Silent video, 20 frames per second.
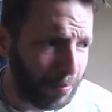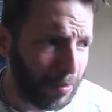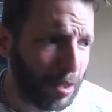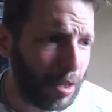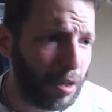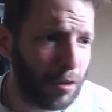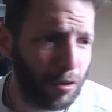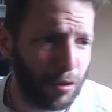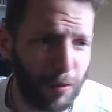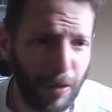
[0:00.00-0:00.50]

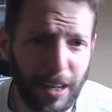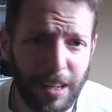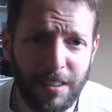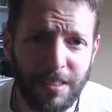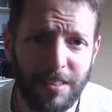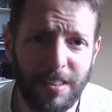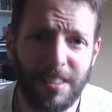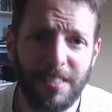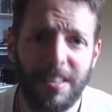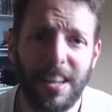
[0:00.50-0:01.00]

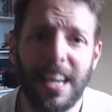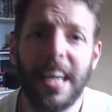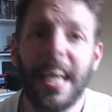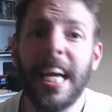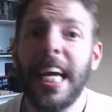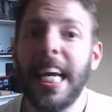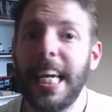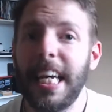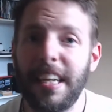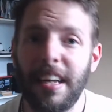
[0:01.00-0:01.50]
suffice to say,
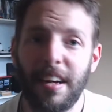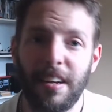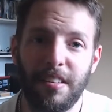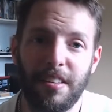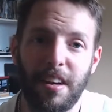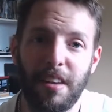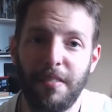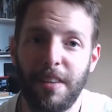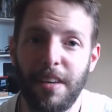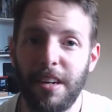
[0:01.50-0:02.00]
he does
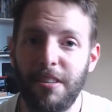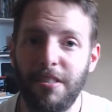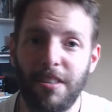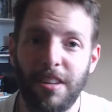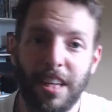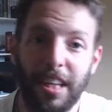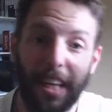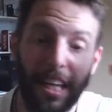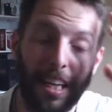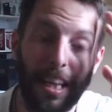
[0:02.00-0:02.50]

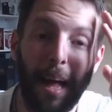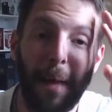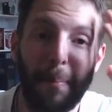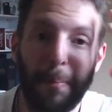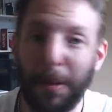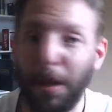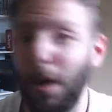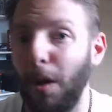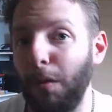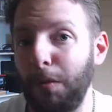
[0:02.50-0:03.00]
eventually, like, that
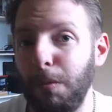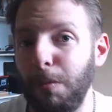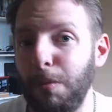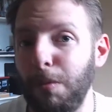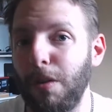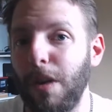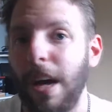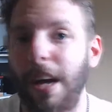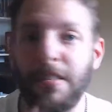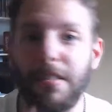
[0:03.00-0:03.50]
blow from
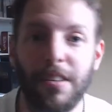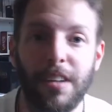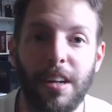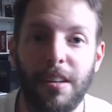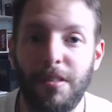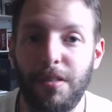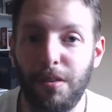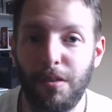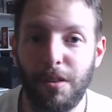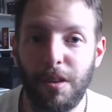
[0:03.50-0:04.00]
Tsukasa
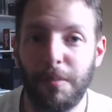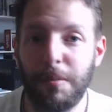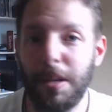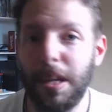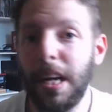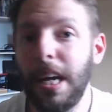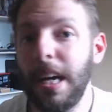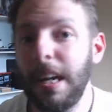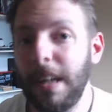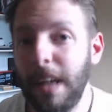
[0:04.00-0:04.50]
does do something.
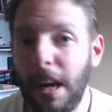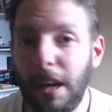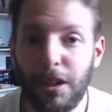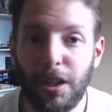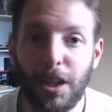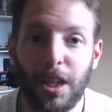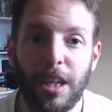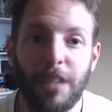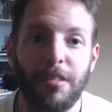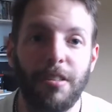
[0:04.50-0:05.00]

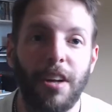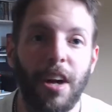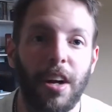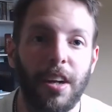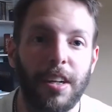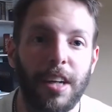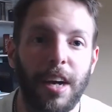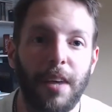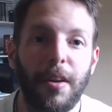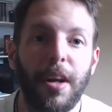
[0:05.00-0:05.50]
Taiju gets
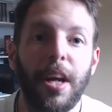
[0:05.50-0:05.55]
knocked out.